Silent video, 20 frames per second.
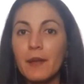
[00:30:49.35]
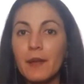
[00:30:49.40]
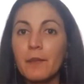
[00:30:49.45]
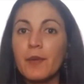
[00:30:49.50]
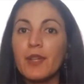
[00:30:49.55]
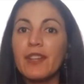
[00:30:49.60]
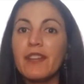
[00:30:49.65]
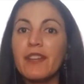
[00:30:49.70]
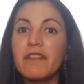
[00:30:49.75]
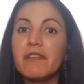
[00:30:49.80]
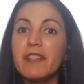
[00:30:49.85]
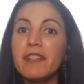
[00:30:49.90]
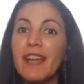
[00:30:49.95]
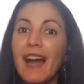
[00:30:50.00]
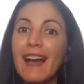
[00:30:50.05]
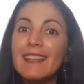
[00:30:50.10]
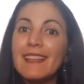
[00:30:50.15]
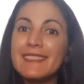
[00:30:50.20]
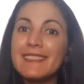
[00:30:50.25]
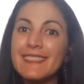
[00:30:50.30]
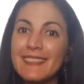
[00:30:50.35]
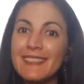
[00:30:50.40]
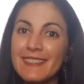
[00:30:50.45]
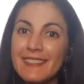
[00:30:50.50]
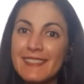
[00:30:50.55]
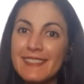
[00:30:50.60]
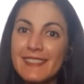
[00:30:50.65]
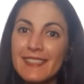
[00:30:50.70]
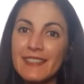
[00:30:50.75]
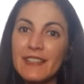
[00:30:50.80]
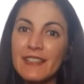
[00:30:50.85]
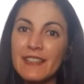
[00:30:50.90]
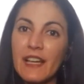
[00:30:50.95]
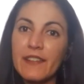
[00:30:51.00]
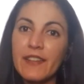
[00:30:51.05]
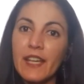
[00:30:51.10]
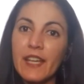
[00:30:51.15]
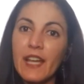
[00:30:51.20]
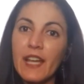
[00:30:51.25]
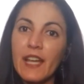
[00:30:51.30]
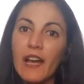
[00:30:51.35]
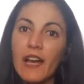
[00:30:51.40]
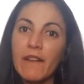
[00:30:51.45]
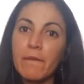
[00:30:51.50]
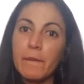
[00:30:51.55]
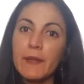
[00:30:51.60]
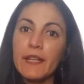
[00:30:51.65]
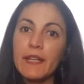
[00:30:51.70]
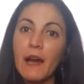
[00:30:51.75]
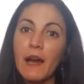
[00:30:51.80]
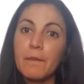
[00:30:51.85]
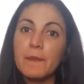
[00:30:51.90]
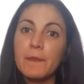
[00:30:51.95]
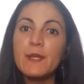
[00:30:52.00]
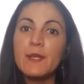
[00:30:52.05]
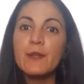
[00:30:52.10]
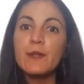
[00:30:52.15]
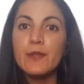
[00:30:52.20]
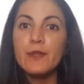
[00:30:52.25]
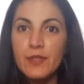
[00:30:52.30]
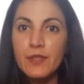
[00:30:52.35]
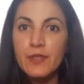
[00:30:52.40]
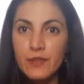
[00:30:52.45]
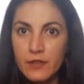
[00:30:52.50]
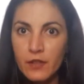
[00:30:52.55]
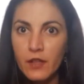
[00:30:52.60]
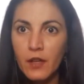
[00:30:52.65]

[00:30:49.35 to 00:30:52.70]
But the reality is that they have been abused